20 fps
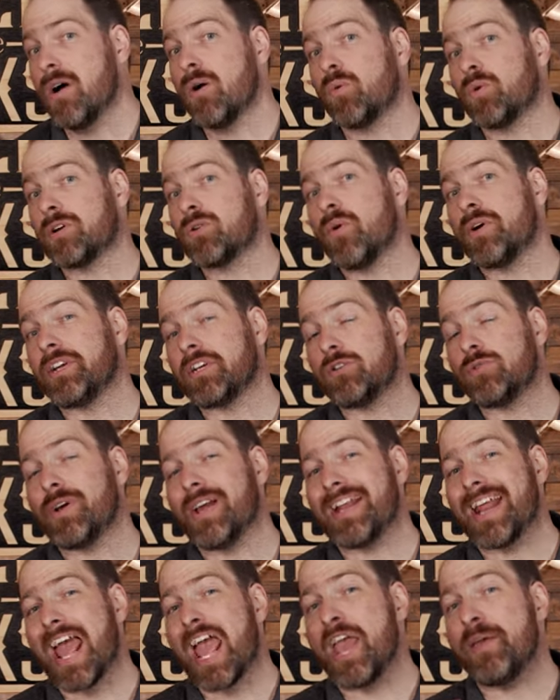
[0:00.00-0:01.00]
We're going to
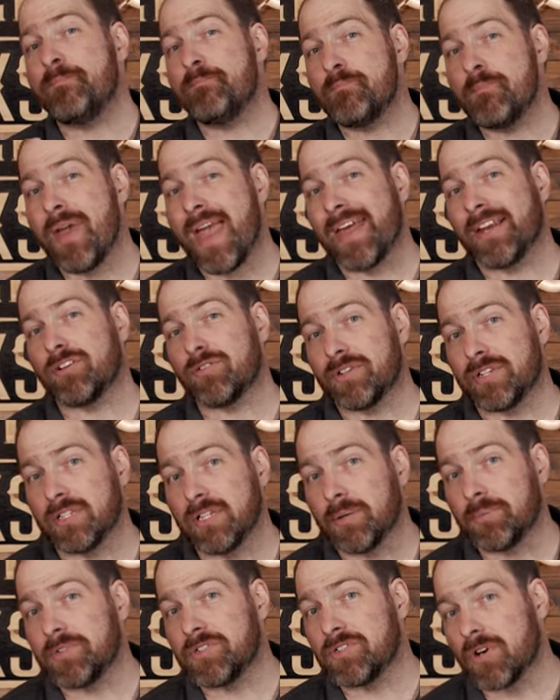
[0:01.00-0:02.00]
create a mandarin
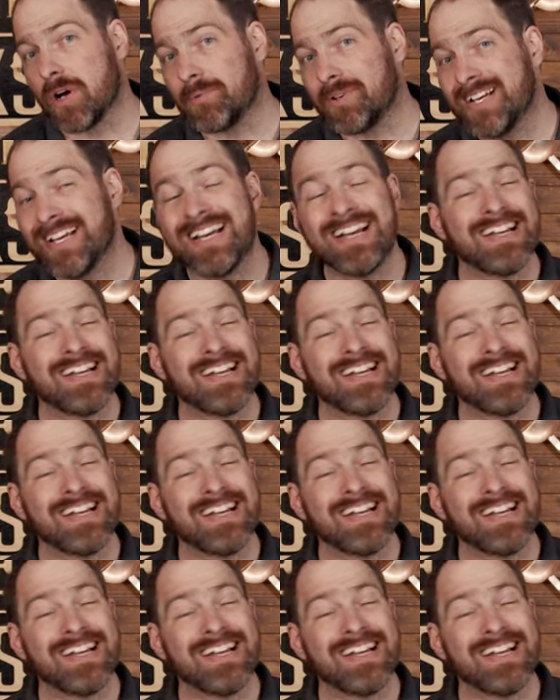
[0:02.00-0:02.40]
lemon drop.